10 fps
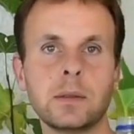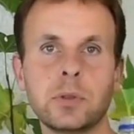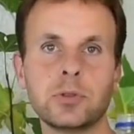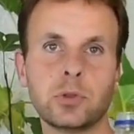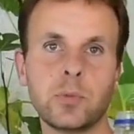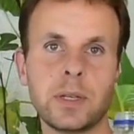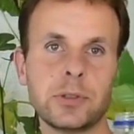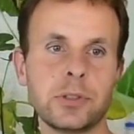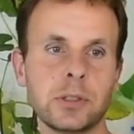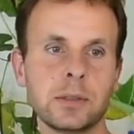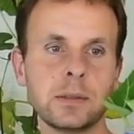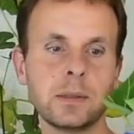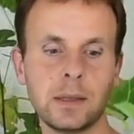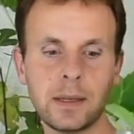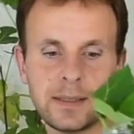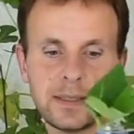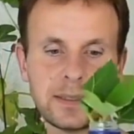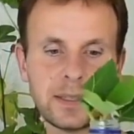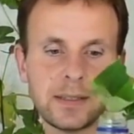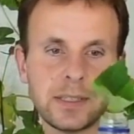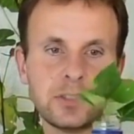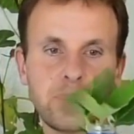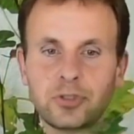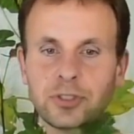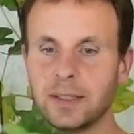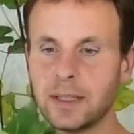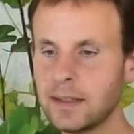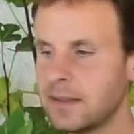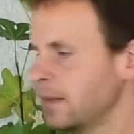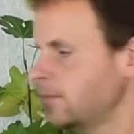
to 2 months. And then the cutting is rooted here.